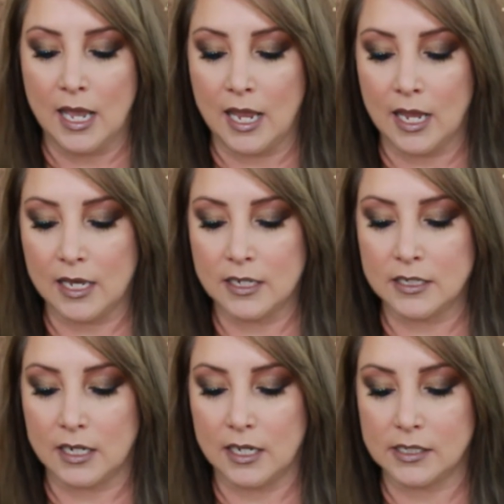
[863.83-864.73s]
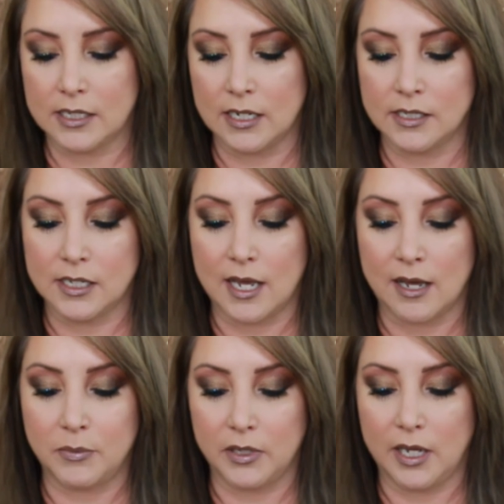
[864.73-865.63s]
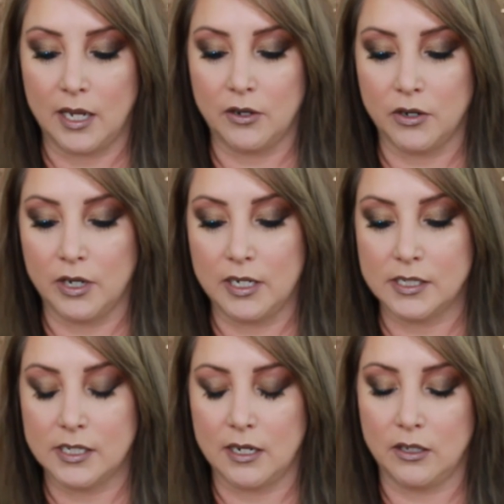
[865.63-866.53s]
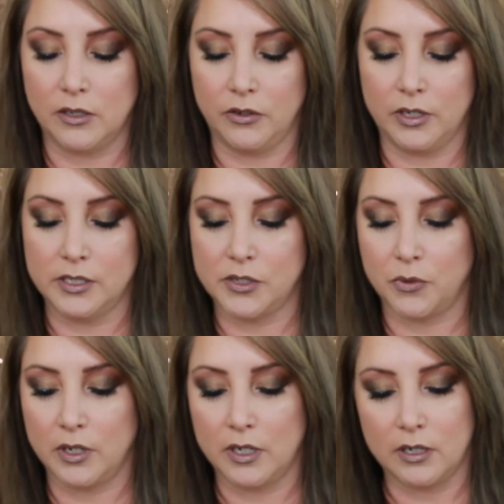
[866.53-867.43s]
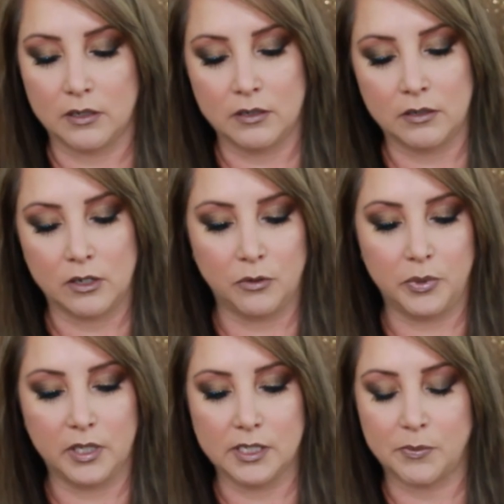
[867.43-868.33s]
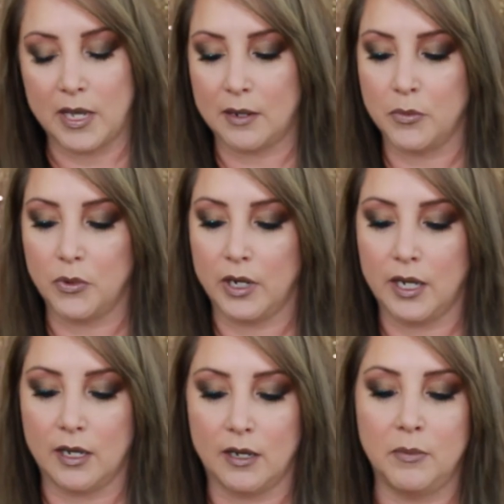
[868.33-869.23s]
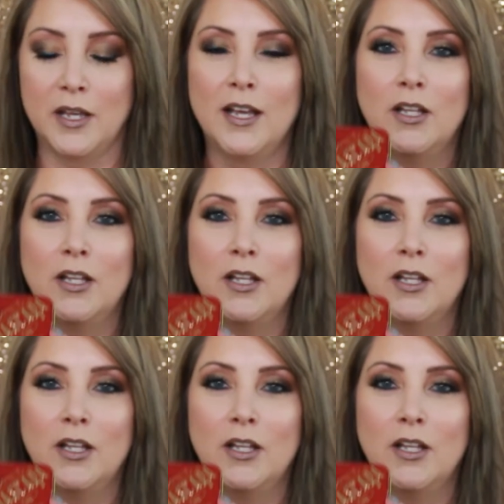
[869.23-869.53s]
and it says the applicator is included. So we're gonna open this bad boy up.